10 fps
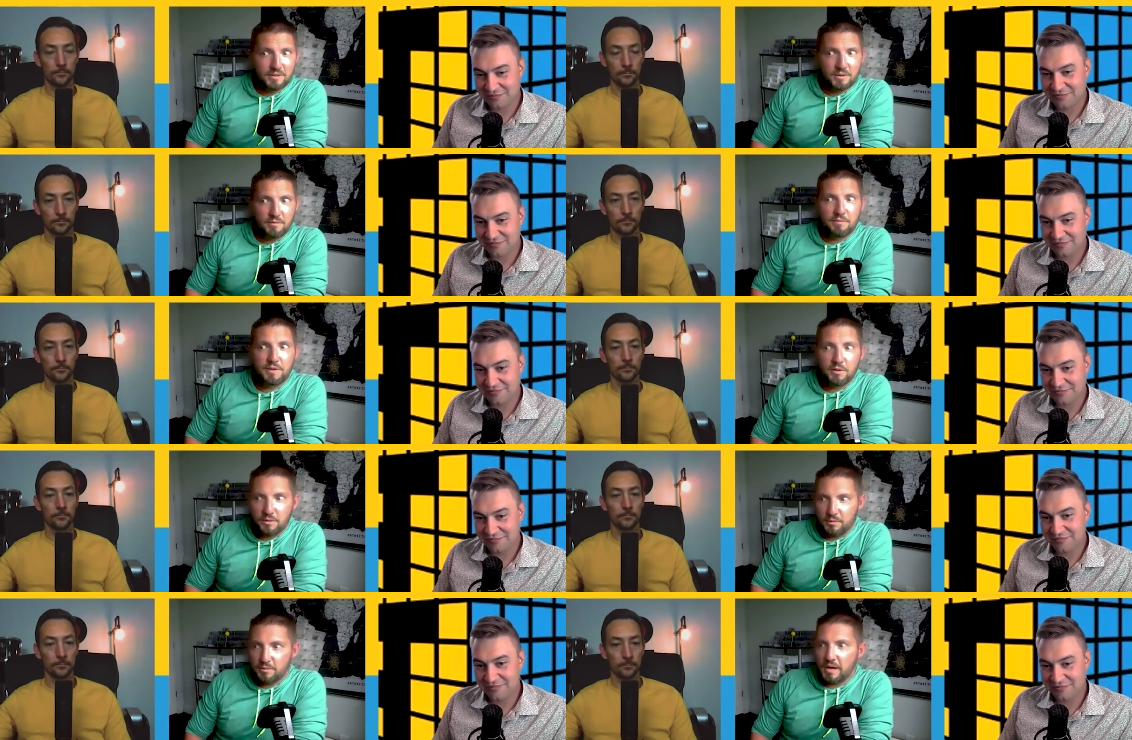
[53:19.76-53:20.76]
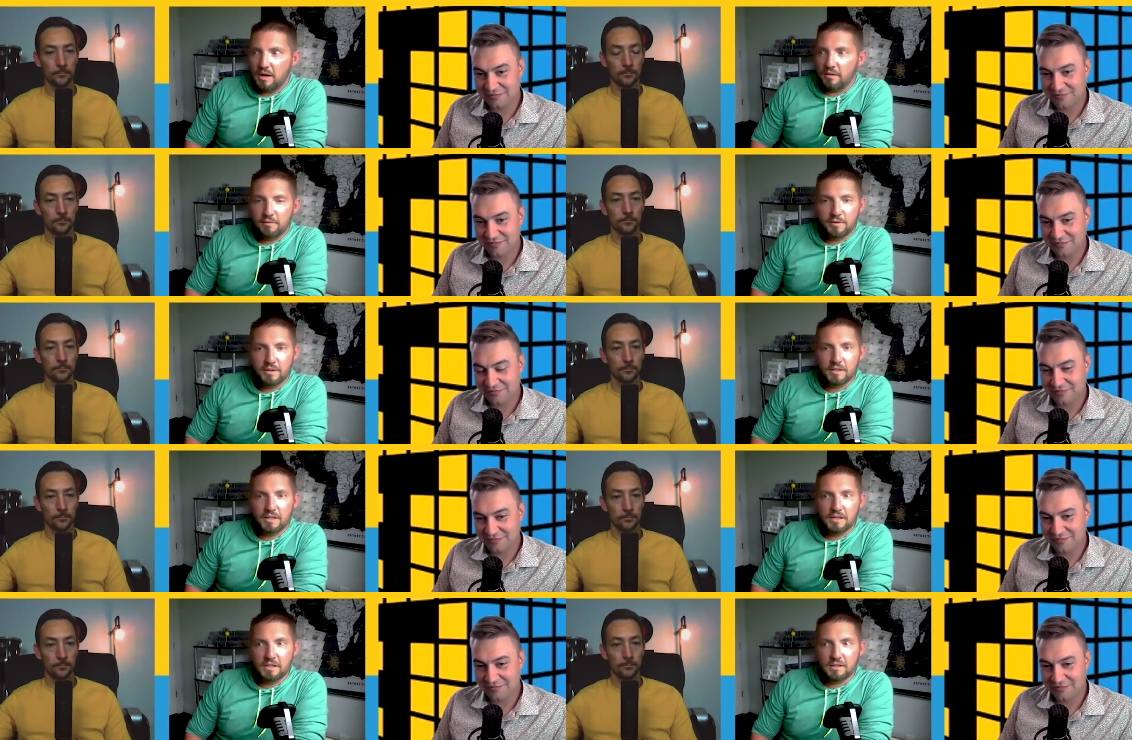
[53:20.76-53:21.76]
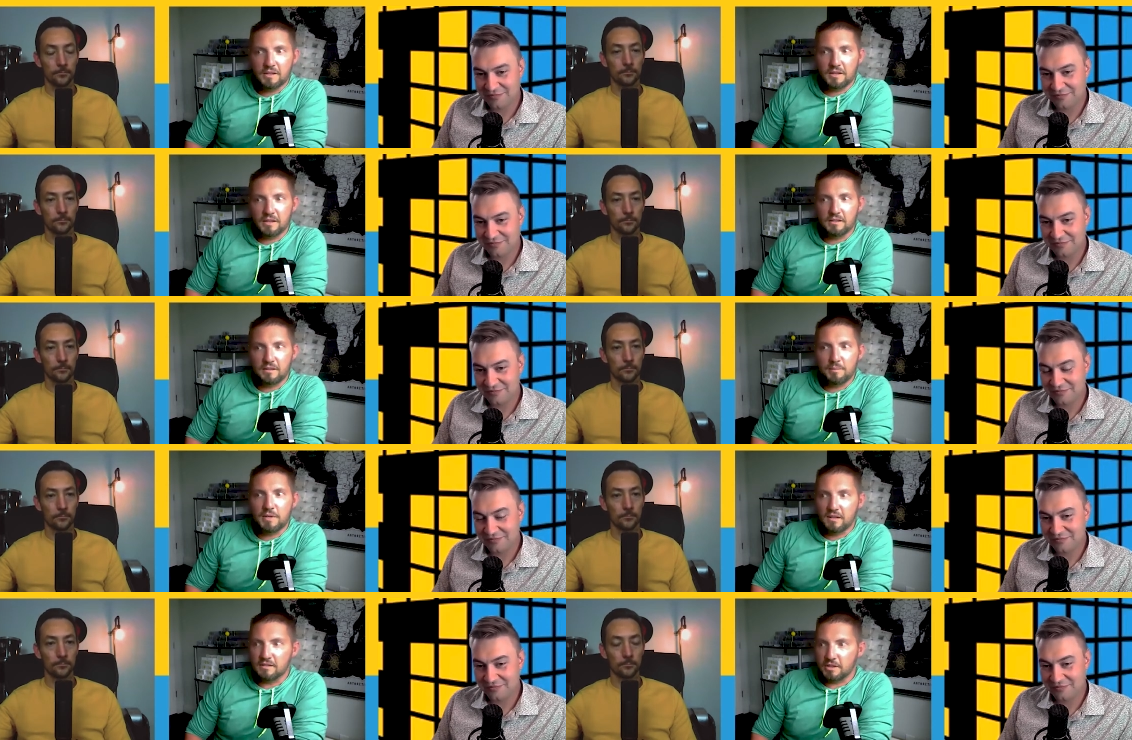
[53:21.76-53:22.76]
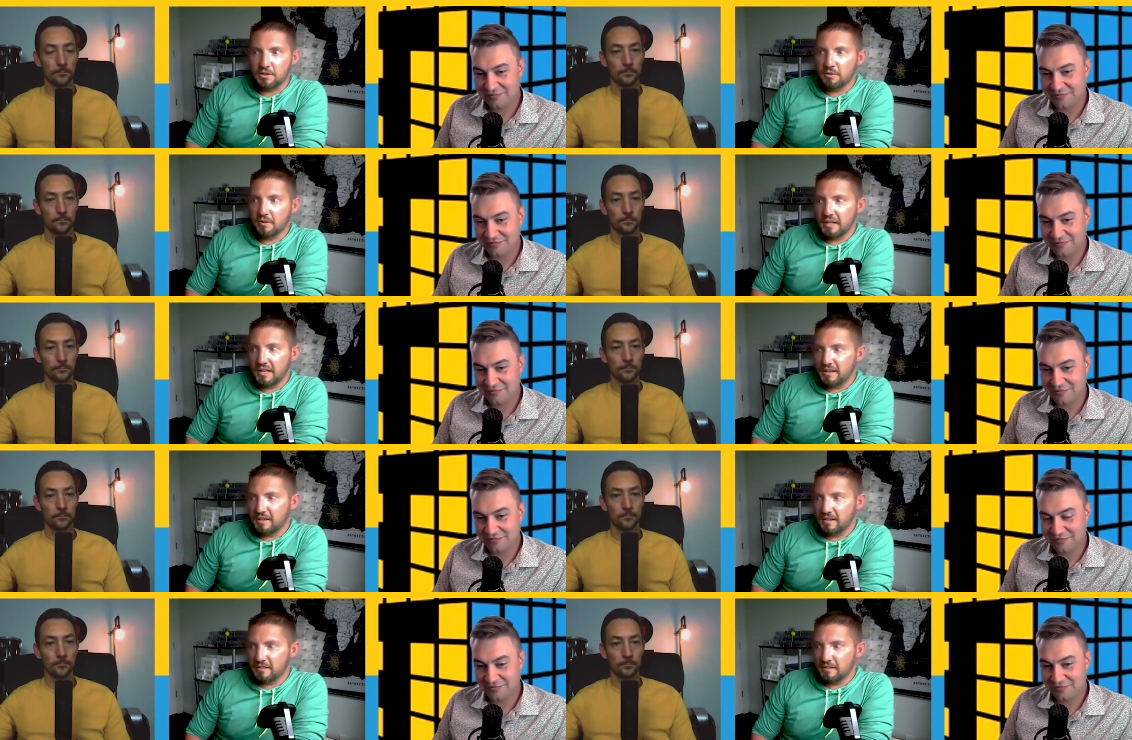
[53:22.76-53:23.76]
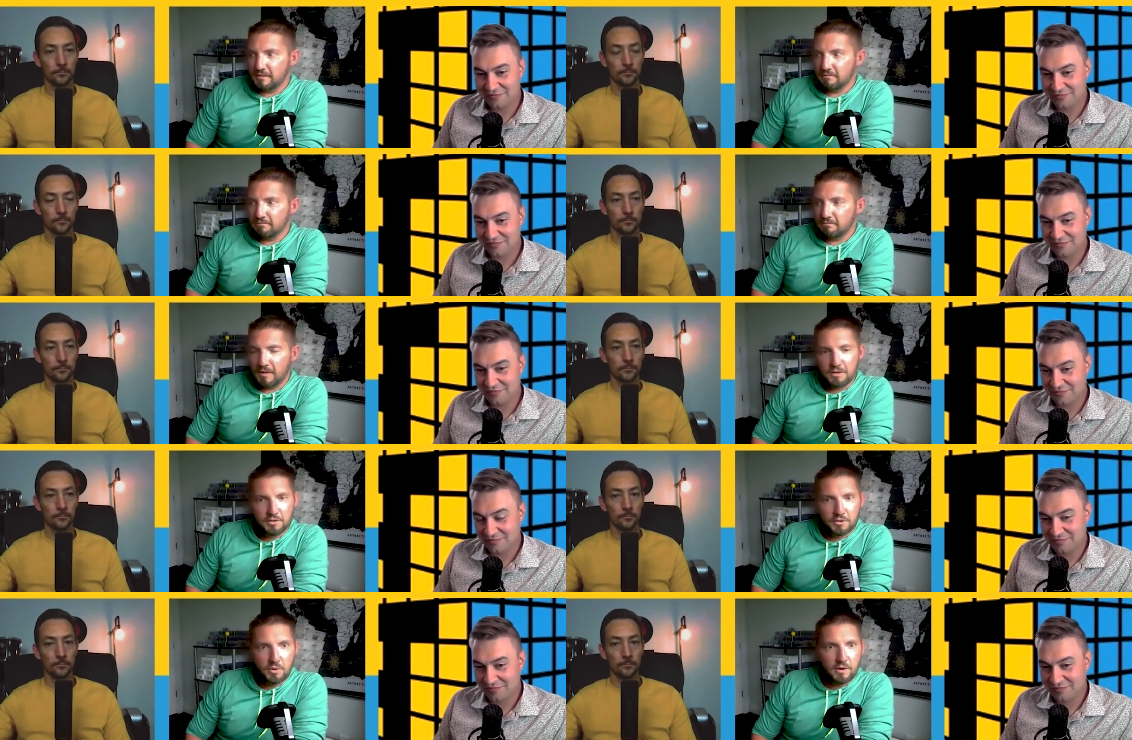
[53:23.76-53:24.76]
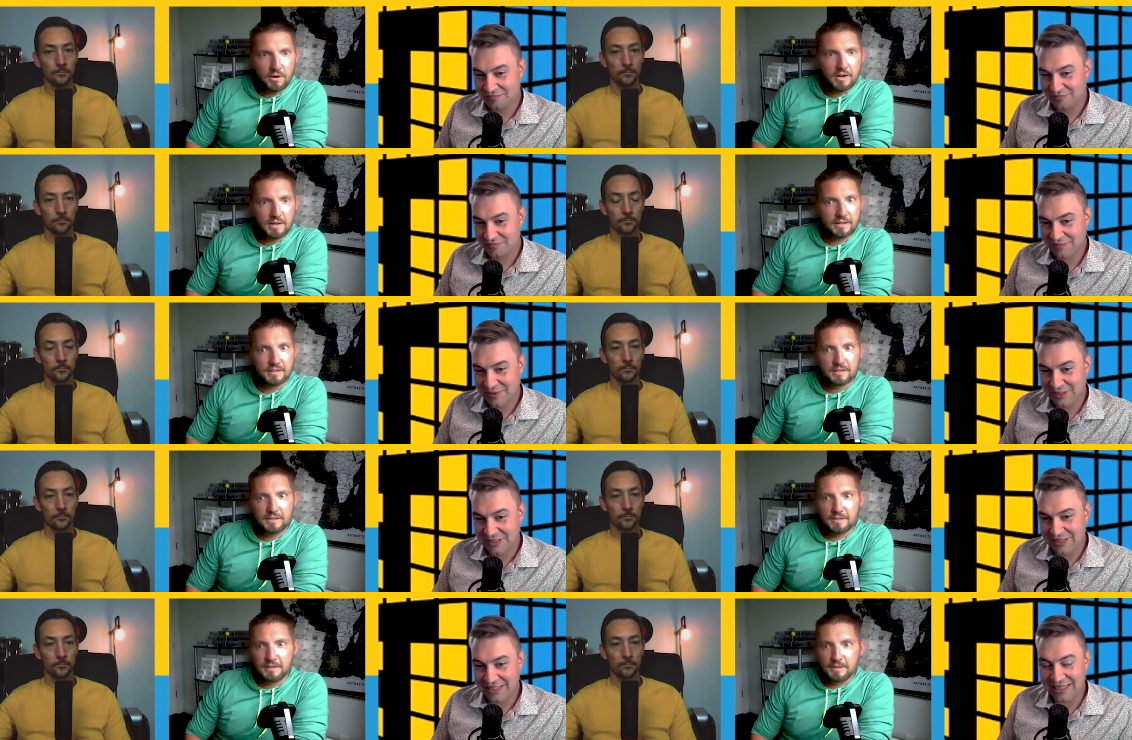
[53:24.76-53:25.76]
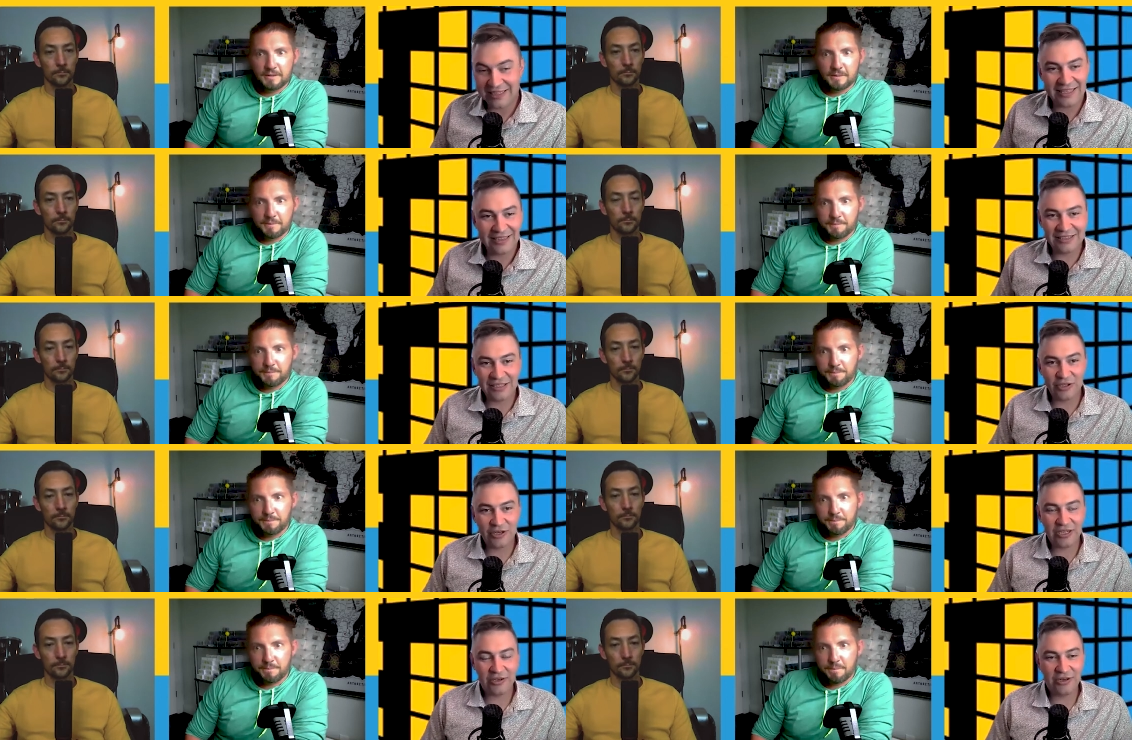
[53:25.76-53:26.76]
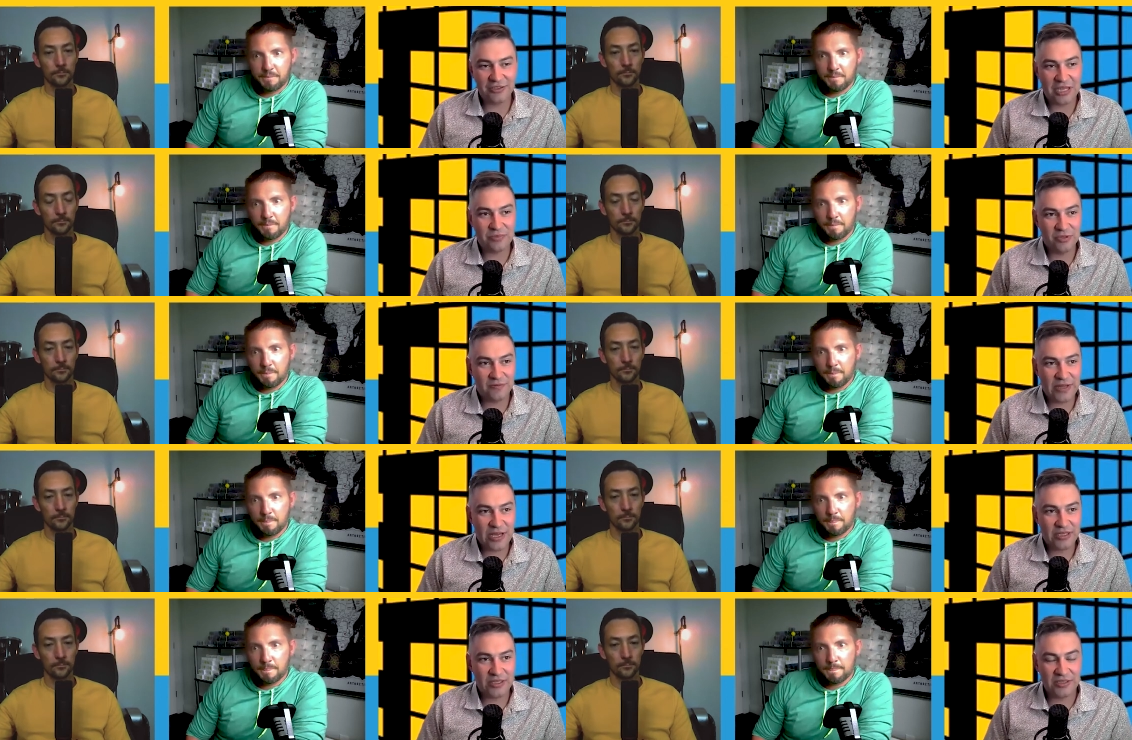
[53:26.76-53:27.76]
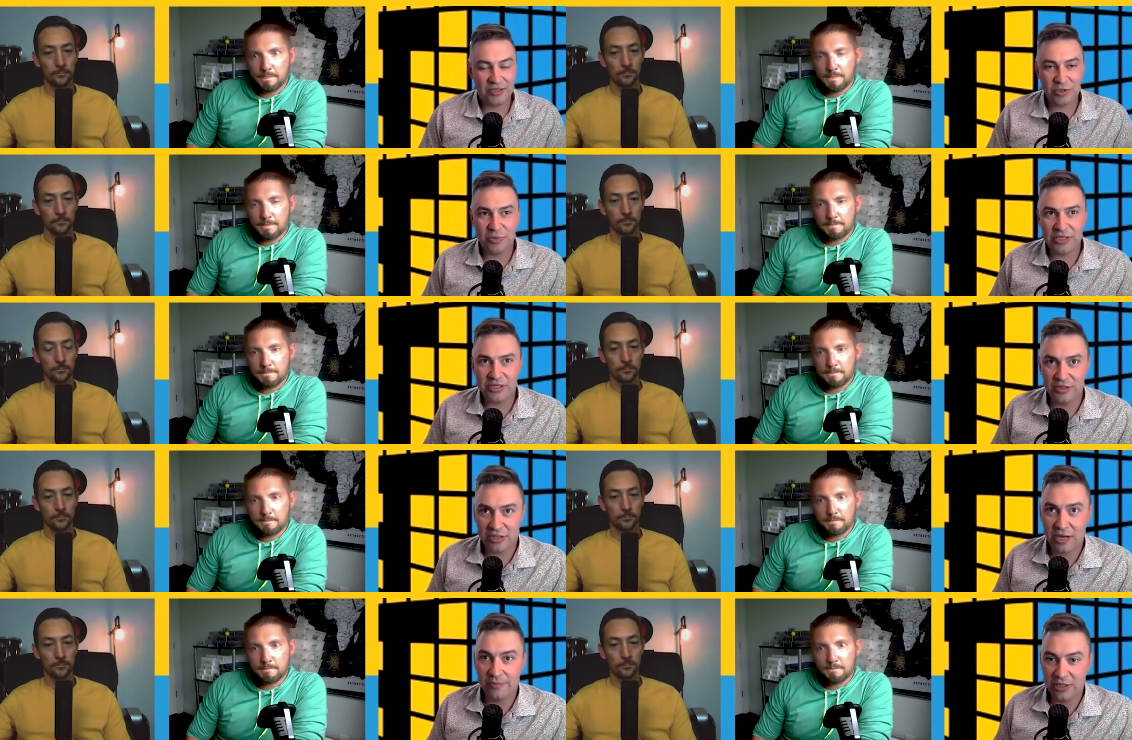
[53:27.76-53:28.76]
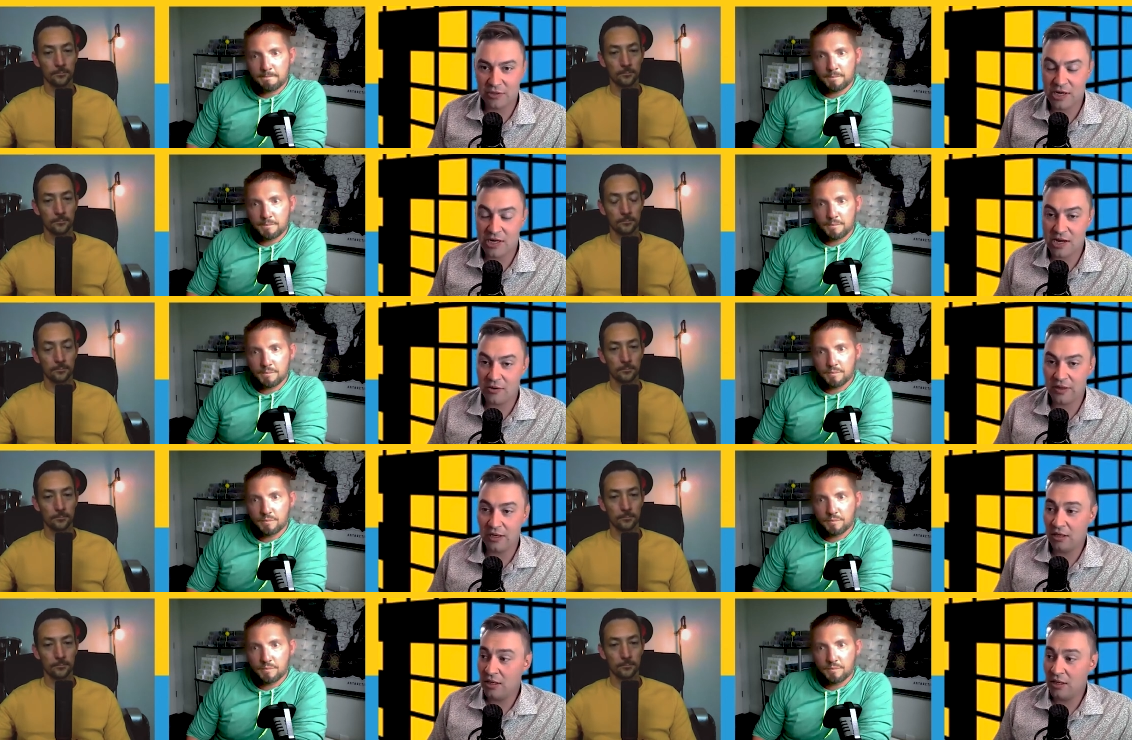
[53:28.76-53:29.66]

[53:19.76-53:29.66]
Speaker 1: feel how they're feeling, and be considerate with that, and then and you'll do all right.
Speaker 2: I, I think the great, good example of that is there's there's companies right now that